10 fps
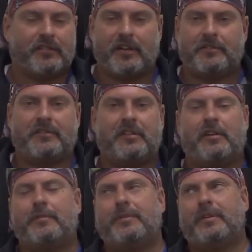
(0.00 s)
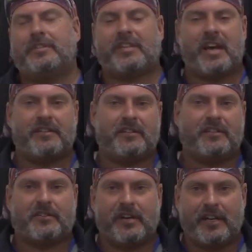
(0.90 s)
I was like, "Yo, dude, you guys
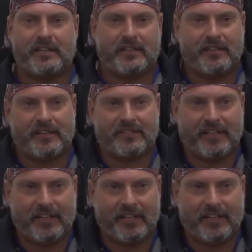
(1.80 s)
need crazy." And I was like,